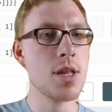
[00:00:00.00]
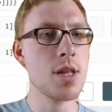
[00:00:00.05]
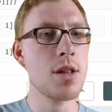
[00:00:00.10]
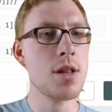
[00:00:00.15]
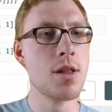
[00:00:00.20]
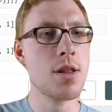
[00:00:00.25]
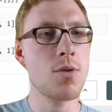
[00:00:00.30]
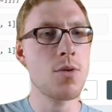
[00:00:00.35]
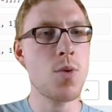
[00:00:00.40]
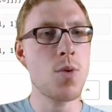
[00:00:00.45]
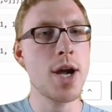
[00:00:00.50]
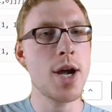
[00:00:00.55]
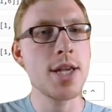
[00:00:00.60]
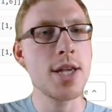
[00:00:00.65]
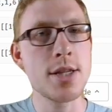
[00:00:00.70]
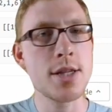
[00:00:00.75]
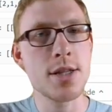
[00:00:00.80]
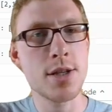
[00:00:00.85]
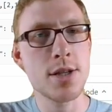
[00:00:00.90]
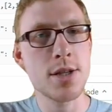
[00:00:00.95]
So why
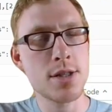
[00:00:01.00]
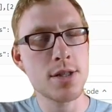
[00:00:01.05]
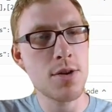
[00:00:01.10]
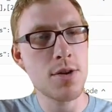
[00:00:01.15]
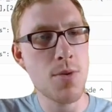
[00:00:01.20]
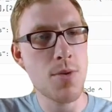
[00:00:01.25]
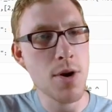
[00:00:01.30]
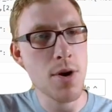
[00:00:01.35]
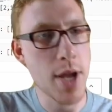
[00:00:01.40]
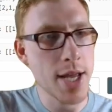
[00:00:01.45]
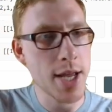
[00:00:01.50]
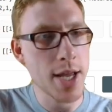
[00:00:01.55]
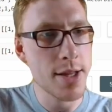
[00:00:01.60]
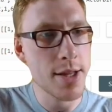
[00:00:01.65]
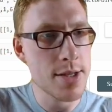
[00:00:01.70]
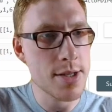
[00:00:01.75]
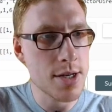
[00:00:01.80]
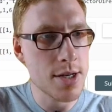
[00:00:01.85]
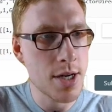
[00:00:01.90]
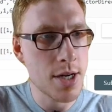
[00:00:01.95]
is this the wrong
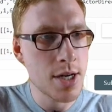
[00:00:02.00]
answer?